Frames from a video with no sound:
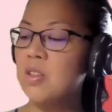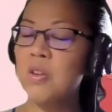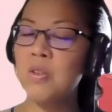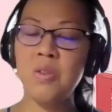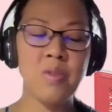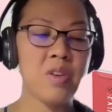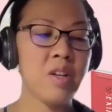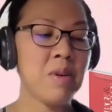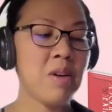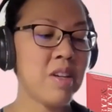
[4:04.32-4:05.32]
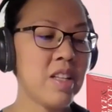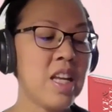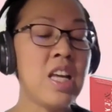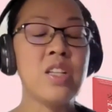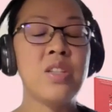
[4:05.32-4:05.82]
no, don't worry about it.
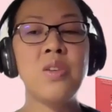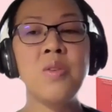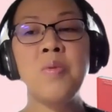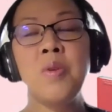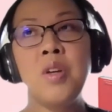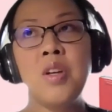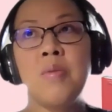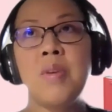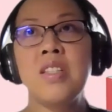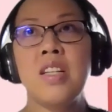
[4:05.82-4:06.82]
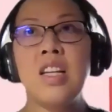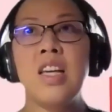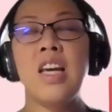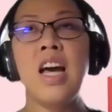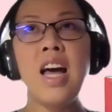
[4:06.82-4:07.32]
So
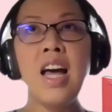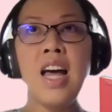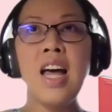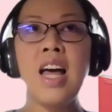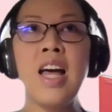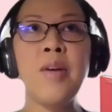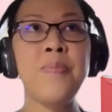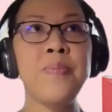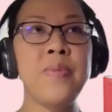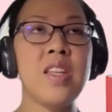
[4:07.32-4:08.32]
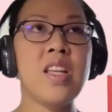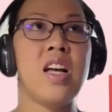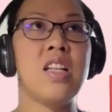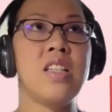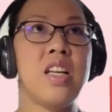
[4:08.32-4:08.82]
basically,
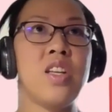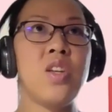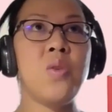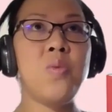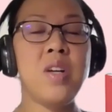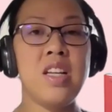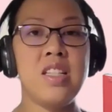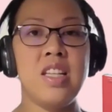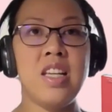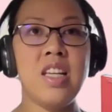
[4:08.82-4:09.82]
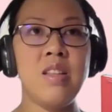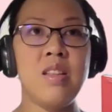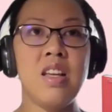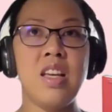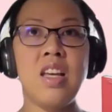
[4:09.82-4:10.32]
I'll tell you what I did.
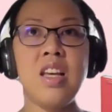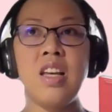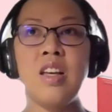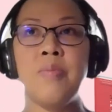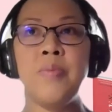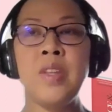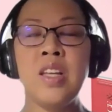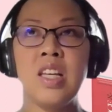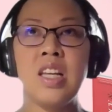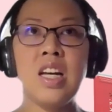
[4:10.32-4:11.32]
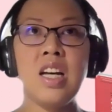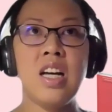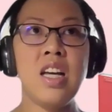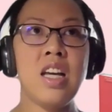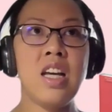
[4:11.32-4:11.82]

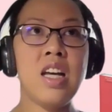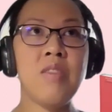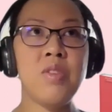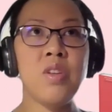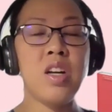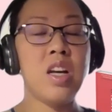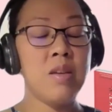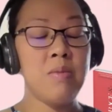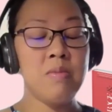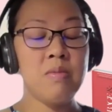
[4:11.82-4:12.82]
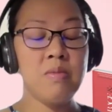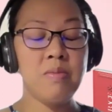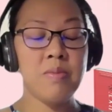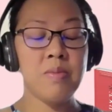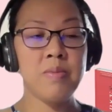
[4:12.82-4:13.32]
After
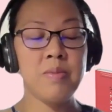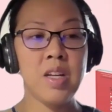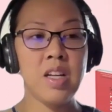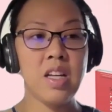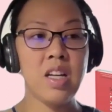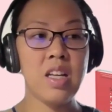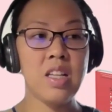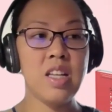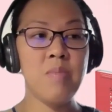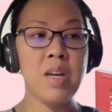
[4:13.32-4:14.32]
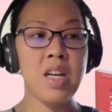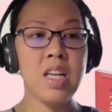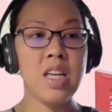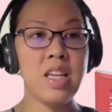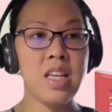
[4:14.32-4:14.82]
I did
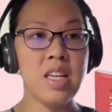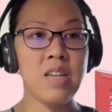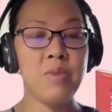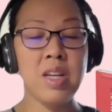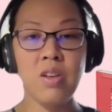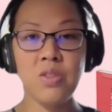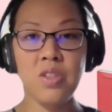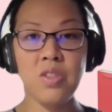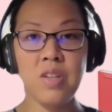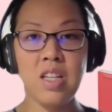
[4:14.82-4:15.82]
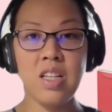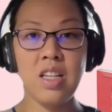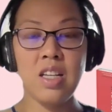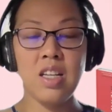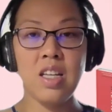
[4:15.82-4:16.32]
my radiology
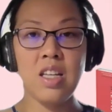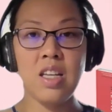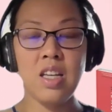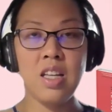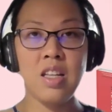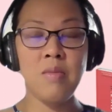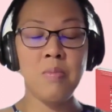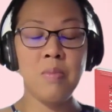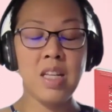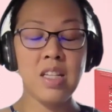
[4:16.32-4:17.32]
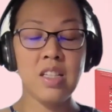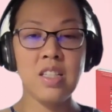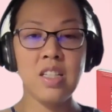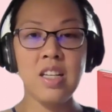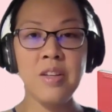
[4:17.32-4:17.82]
training in Medical
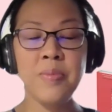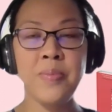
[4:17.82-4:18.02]
City.